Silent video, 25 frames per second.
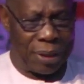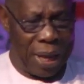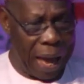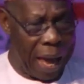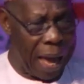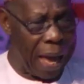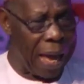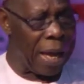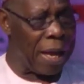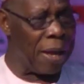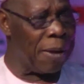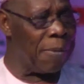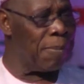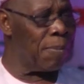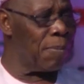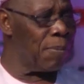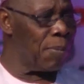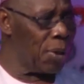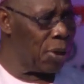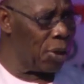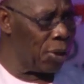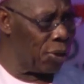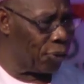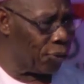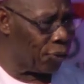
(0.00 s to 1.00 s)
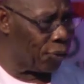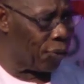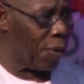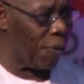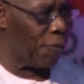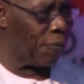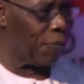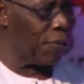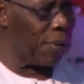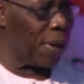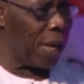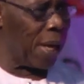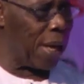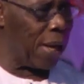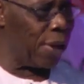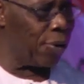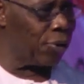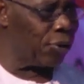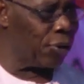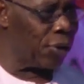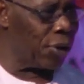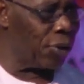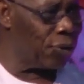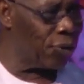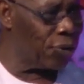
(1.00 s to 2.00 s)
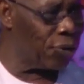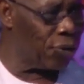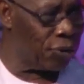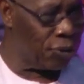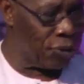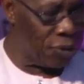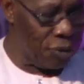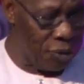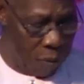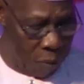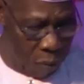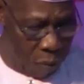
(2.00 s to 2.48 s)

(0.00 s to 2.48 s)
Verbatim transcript: time is of essence.